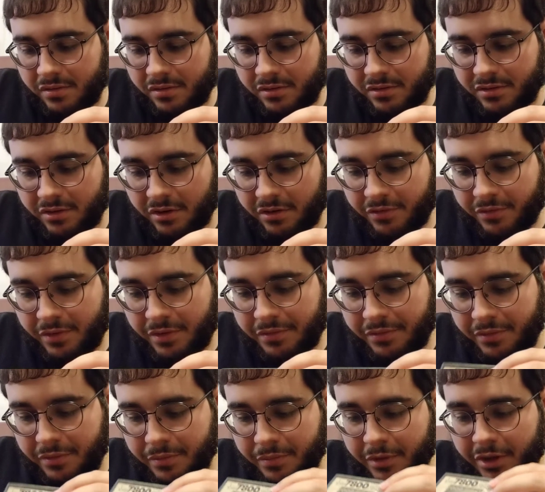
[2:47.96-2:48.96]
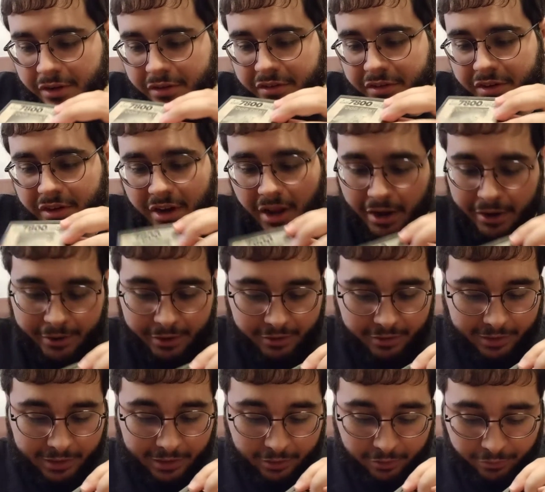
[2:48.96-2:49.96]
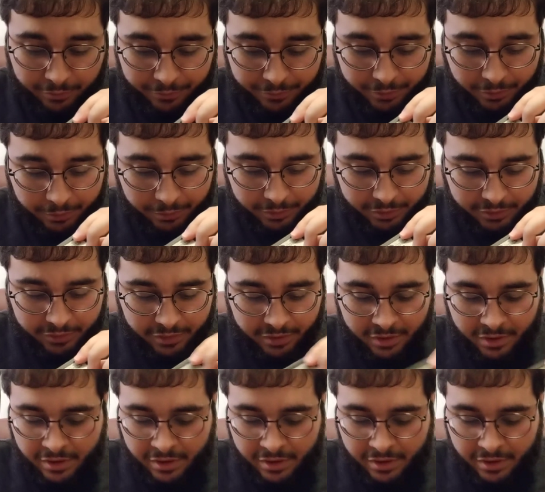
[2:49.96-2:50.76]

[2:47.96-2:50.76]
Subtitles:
It's hard for even me to see it out here, let alone film this.